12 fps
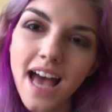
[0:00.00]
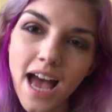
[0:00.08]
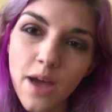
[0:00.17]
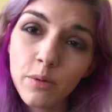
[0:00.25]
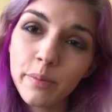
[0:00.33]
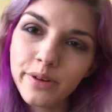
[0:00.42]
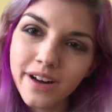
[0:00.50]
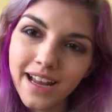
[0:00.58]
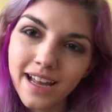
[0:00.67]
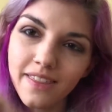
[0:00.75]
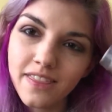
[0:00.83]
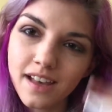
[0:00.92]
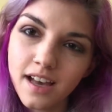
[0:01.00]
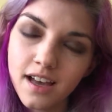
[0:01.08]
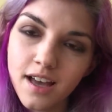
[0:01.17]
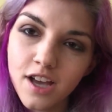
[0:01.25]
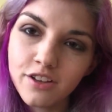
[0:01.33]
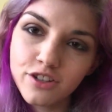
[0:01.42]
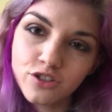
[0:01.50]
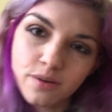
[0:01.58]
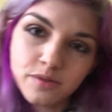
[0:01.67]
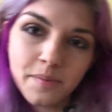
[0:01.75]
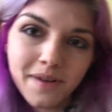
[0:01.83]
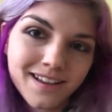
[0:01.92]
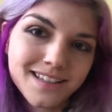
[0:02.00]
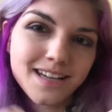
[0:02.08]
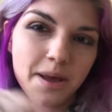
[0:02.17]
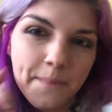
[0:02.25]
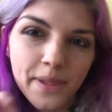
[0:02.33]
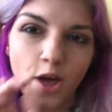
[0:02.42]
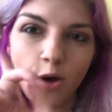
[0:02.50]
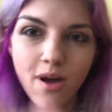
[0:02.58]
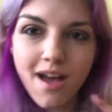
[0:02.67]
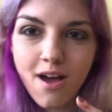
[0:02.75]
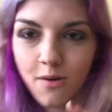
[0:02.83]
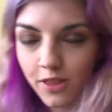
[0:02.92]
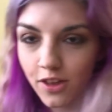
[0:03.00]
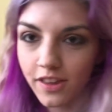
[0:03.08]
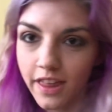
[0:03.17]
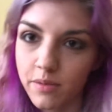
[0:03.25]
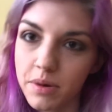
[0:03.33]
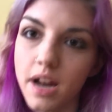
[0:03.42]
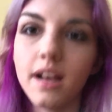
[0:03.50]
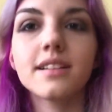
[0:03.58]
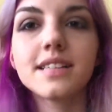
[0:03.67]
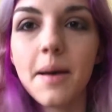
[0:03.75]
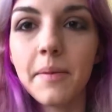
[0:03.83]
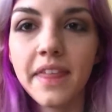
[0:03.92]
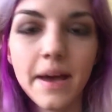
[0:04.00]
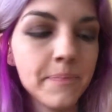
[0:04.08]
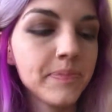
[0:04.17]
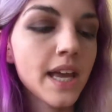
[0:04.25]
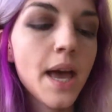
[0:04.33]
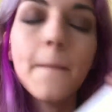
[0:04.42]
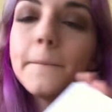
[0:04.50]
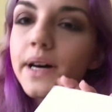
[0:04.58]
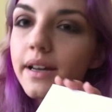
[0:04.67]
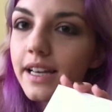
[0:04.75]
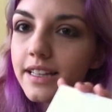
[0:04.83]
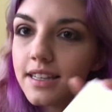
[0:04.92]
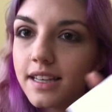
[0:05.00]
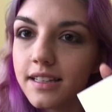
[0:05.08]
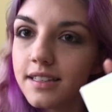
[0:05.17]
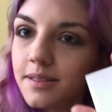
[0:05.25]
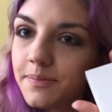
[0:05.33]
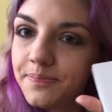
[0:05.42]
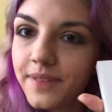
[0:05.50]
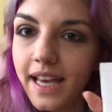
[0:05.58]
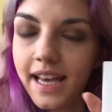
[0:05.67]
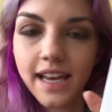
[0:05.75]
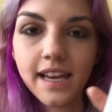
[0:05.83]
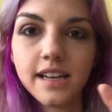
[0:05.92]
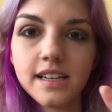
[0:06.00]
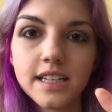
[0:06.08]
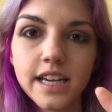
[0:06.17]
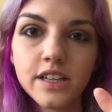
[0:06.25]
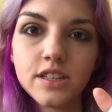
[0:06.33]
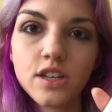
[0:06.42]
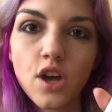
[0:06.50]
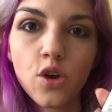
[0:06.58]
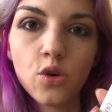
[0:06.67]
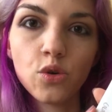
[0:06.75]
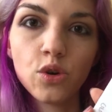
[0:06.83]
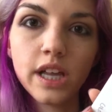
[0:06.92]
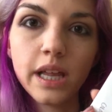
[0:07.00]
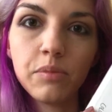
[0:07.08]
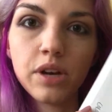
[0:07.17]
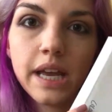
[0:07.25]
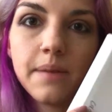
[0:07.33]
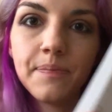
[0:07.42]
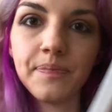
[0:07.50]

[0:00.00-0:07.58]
I will put it in the description box down below with all the other products. How about that? But it's this, and it's really pretty,